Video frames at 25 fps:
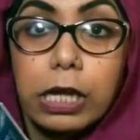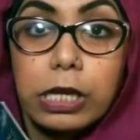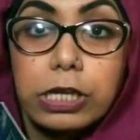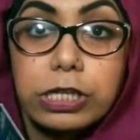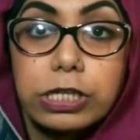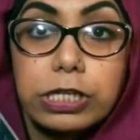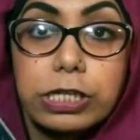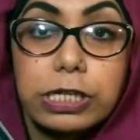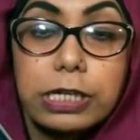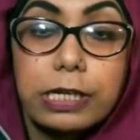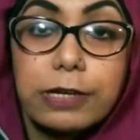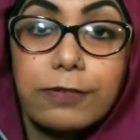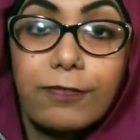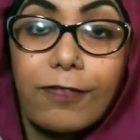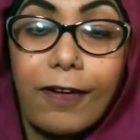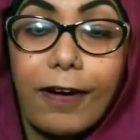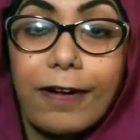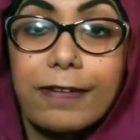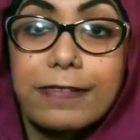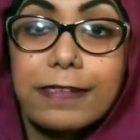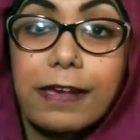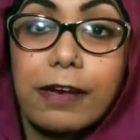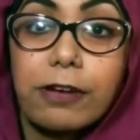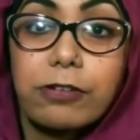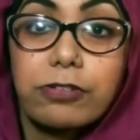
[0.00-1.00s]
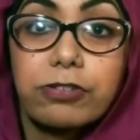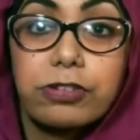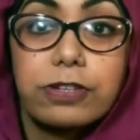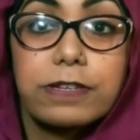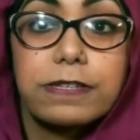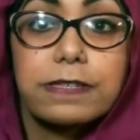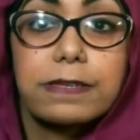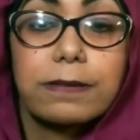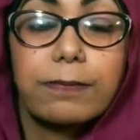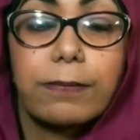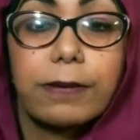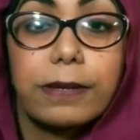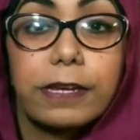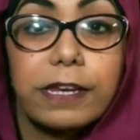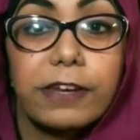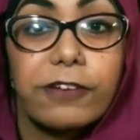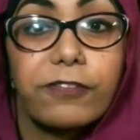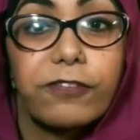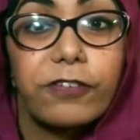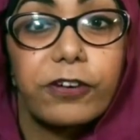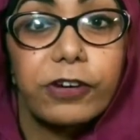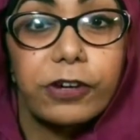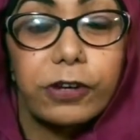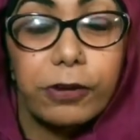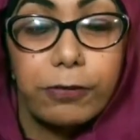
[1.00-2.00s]
she finds out she's a bit
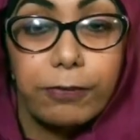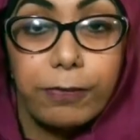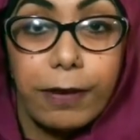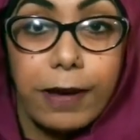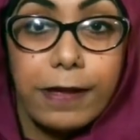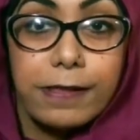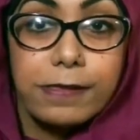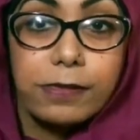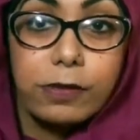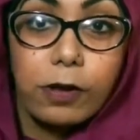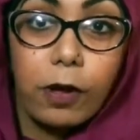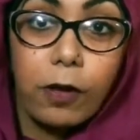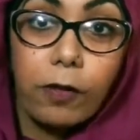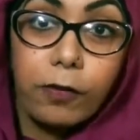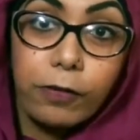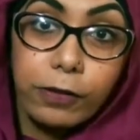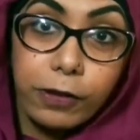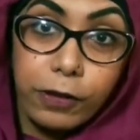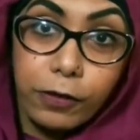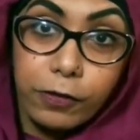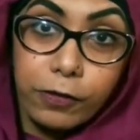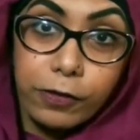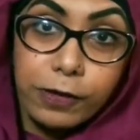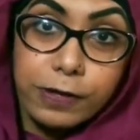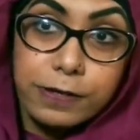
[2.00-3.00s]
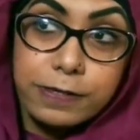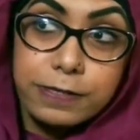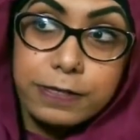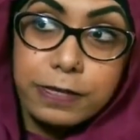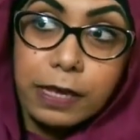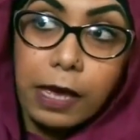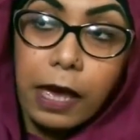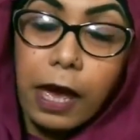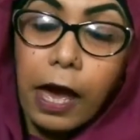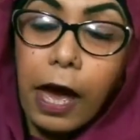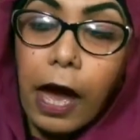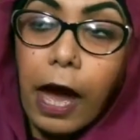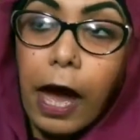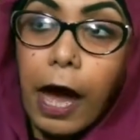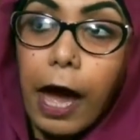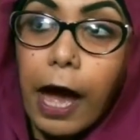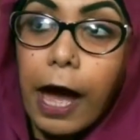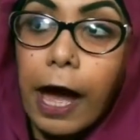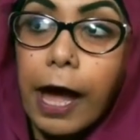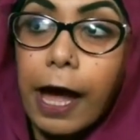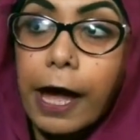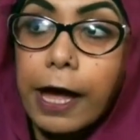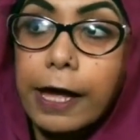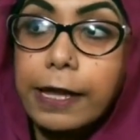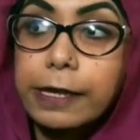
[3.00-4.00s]
different compared to all the others,
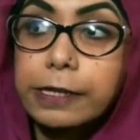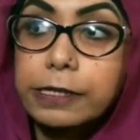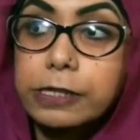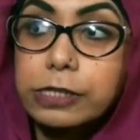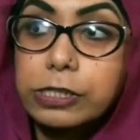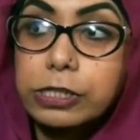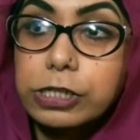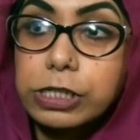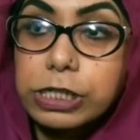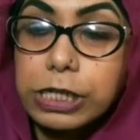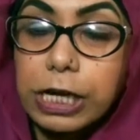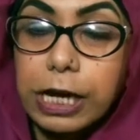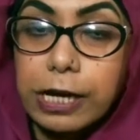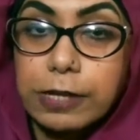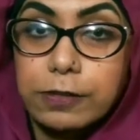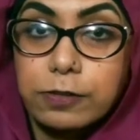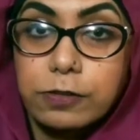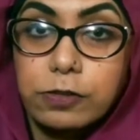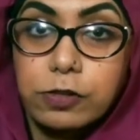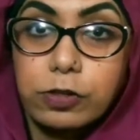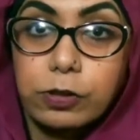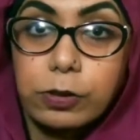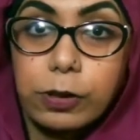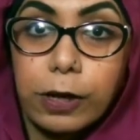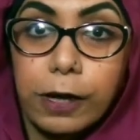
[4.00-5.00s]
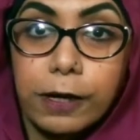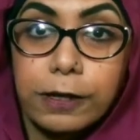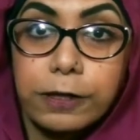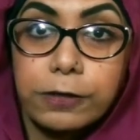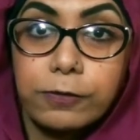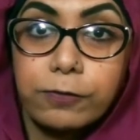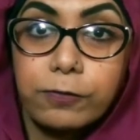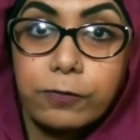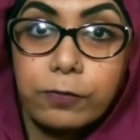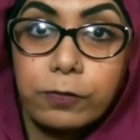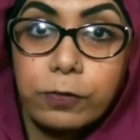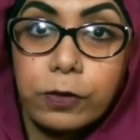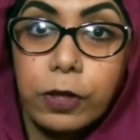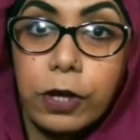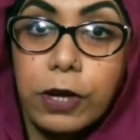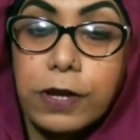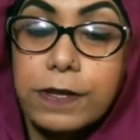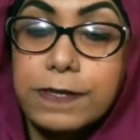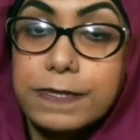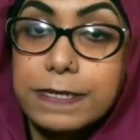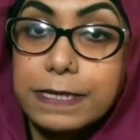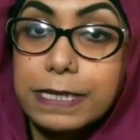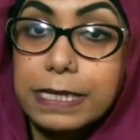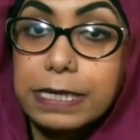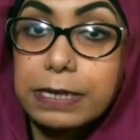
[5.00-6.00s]
and she has to kind of
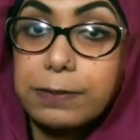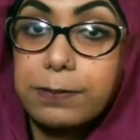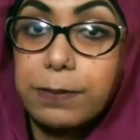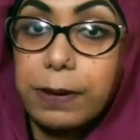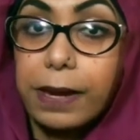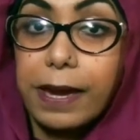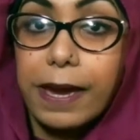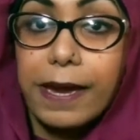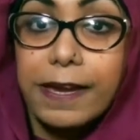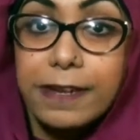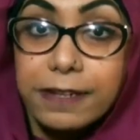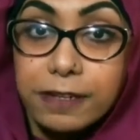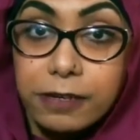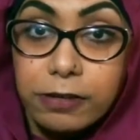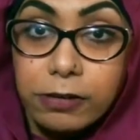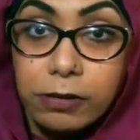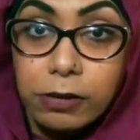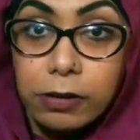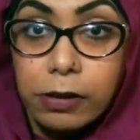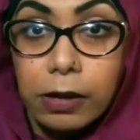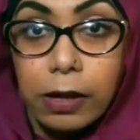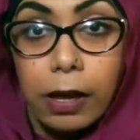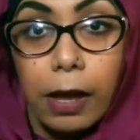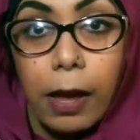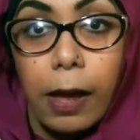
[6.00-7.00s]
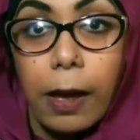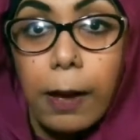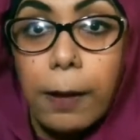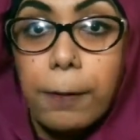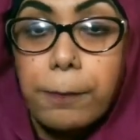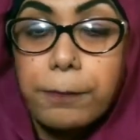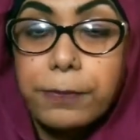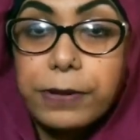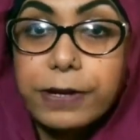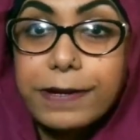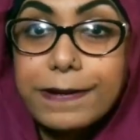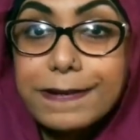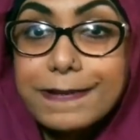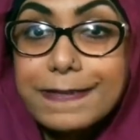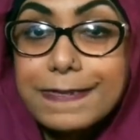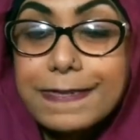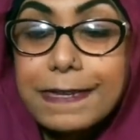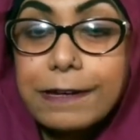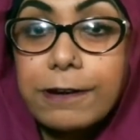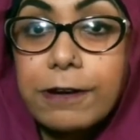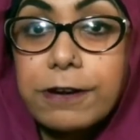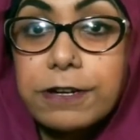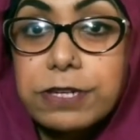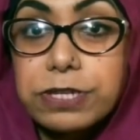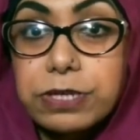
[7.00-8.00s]
learn to keep it hidden, because
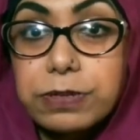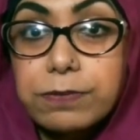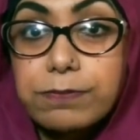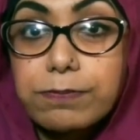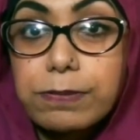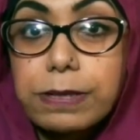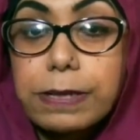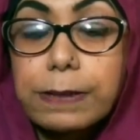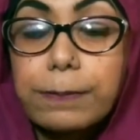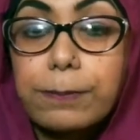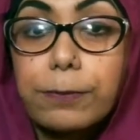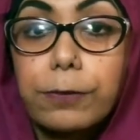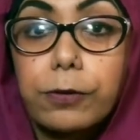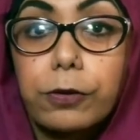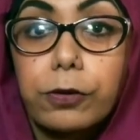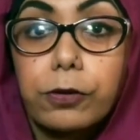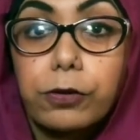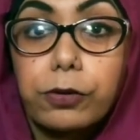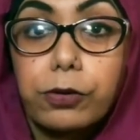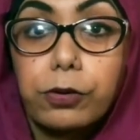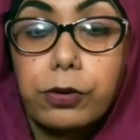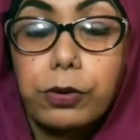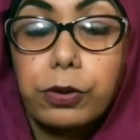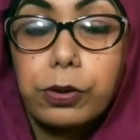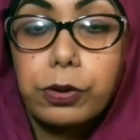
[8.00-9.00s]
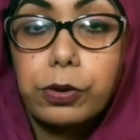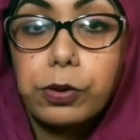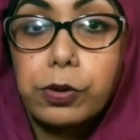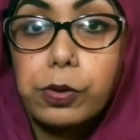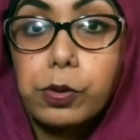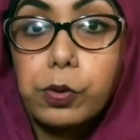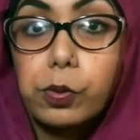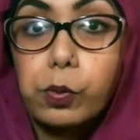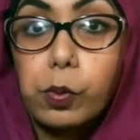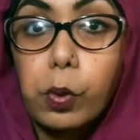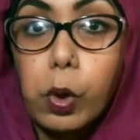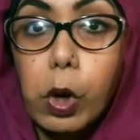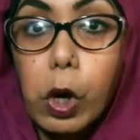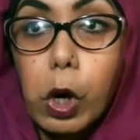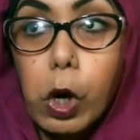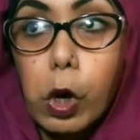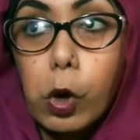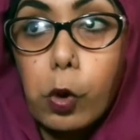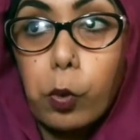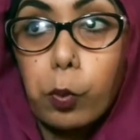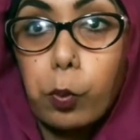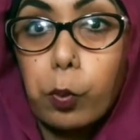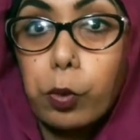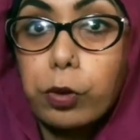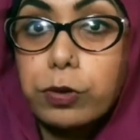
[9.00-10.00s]
there are some people who
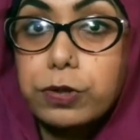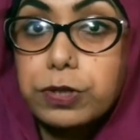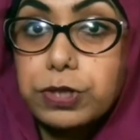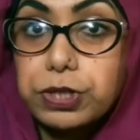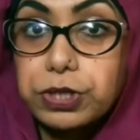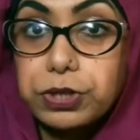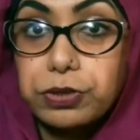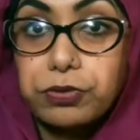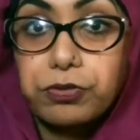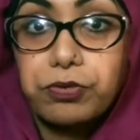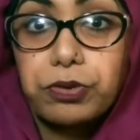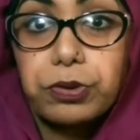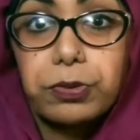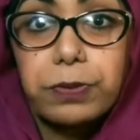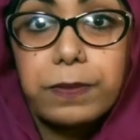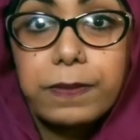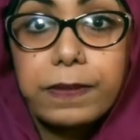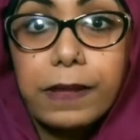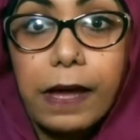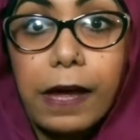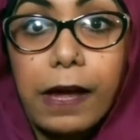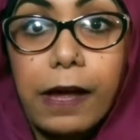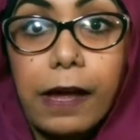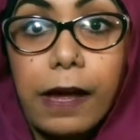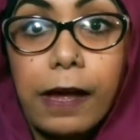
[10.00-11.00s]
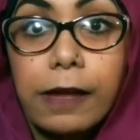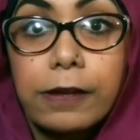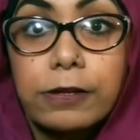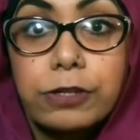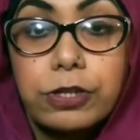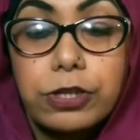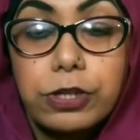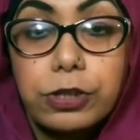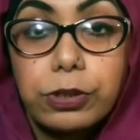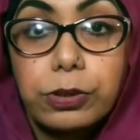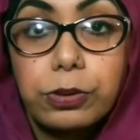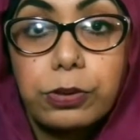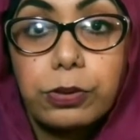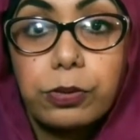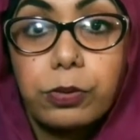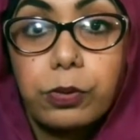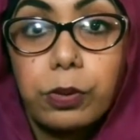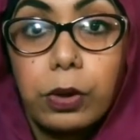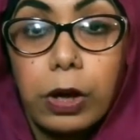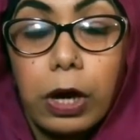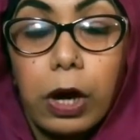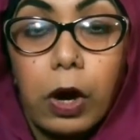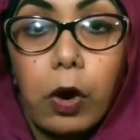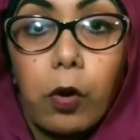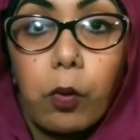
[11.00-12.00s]
want to ruin that and who
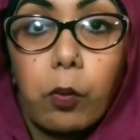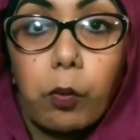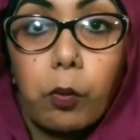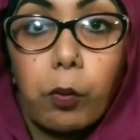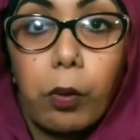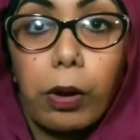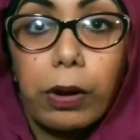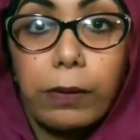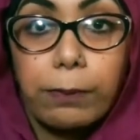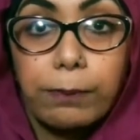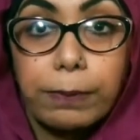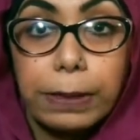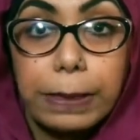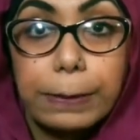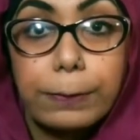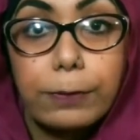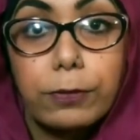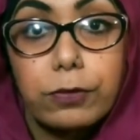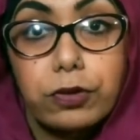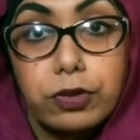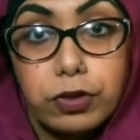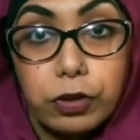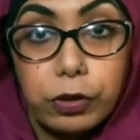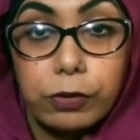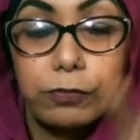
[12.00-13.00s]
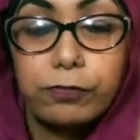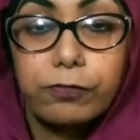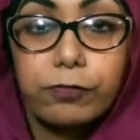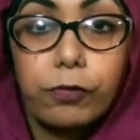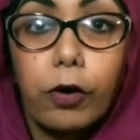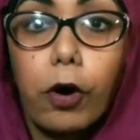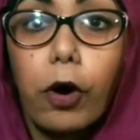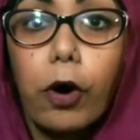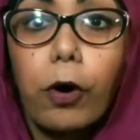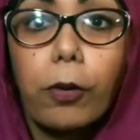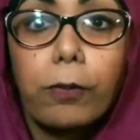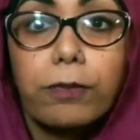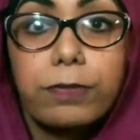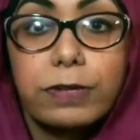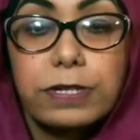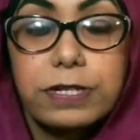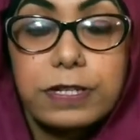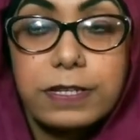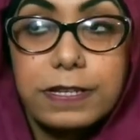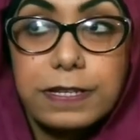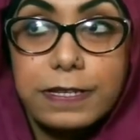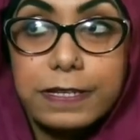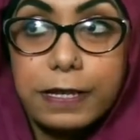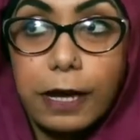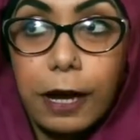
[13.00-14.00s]
want people to conform
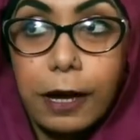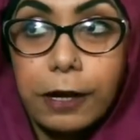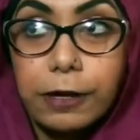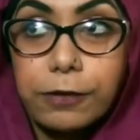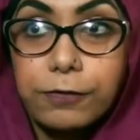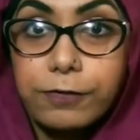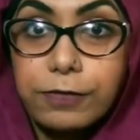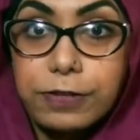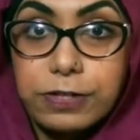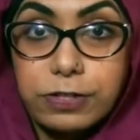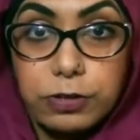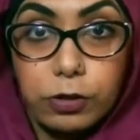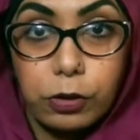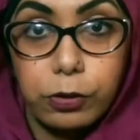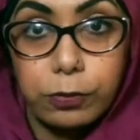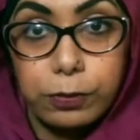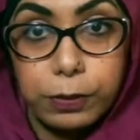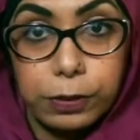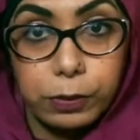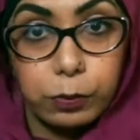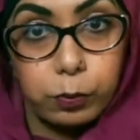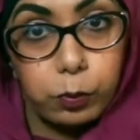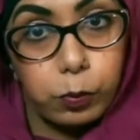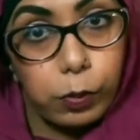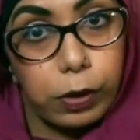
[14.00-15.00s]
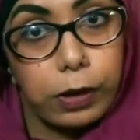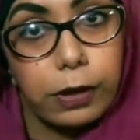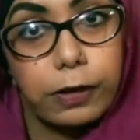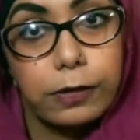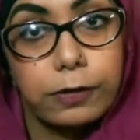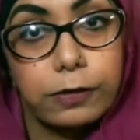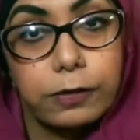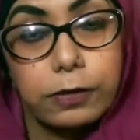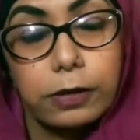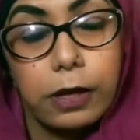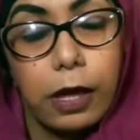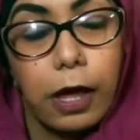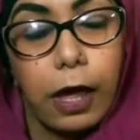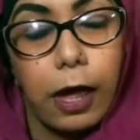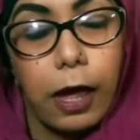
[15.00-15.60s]
to this kind of dystopian world